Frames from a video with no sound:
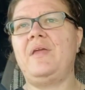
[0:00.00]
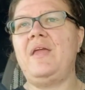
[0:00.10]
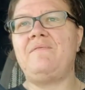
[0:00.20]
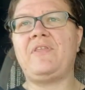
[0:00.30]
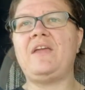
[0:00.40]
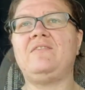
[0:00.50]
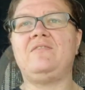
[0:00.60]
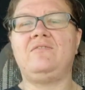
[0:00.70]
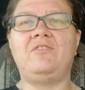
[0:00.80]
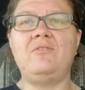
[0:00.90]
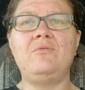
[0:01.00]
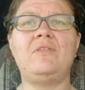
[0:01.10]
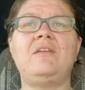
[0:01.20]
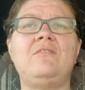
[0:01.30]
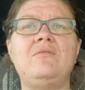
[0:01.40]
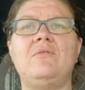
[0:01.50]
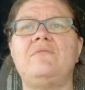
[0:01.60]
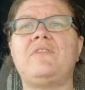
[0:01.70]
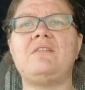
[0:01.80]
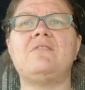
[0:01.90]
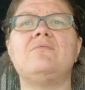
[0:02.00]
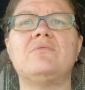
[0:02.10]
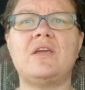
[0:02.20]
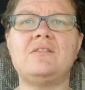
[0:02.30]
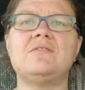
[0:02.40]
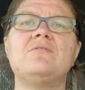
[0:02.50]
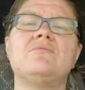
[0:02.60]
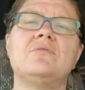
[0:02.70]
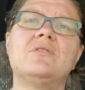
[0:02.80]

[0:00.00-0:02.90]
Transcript: If they do, they do. If they don't, they don't.